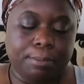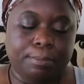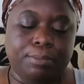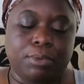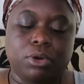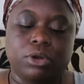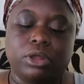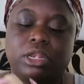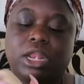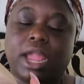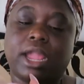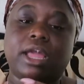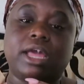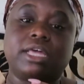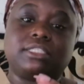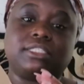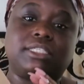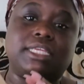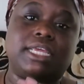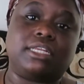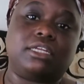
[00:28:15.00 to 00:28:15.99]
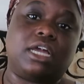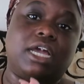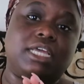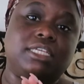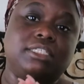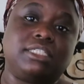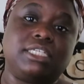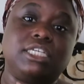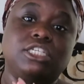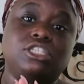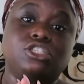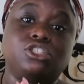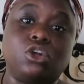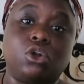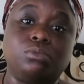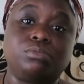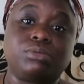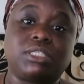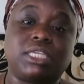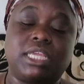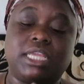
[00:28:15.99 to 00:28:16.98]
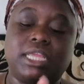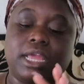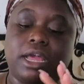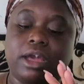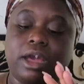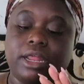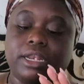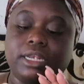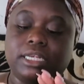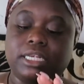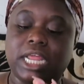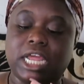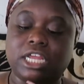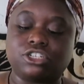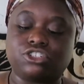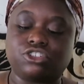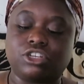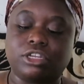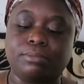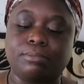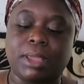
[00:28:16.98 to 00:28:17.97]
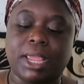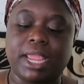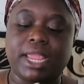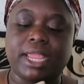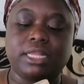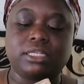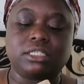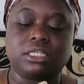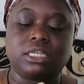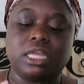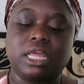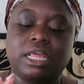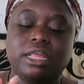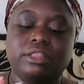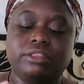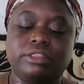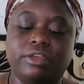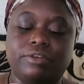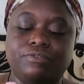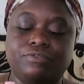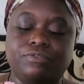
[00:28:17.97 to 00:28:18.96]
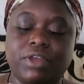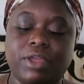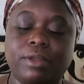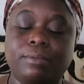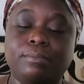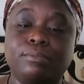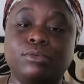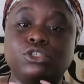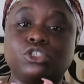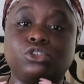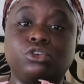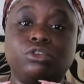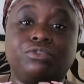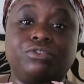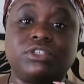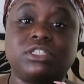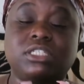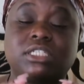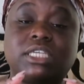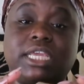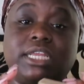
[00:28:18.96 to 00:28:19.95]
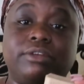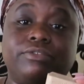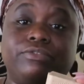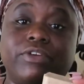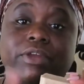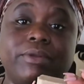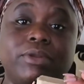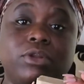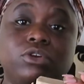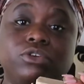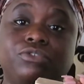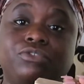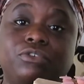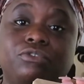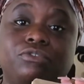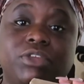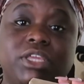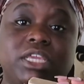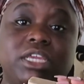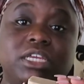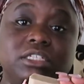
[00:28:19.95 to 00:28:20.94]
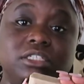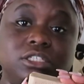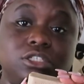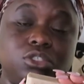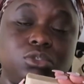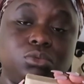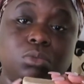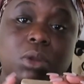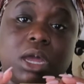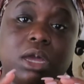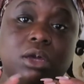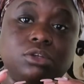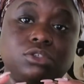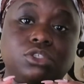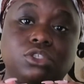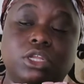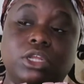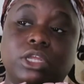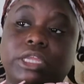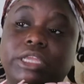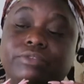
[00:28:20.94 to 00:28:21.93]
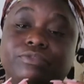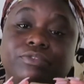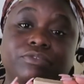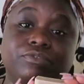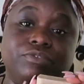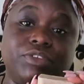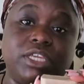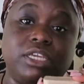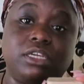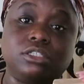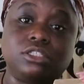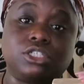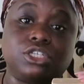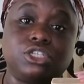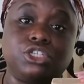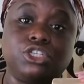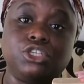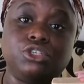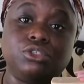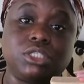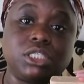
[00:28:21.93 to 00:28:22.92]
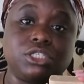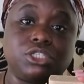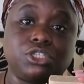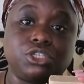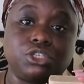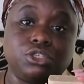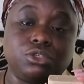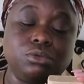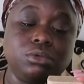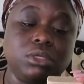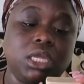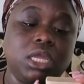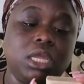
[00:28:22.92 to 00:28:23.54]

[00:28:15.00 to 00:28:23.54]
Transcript: But like I said, guys, these socks here are naturally made. They're very much good for skin, very good for vegans as well. So even vegans can use it too.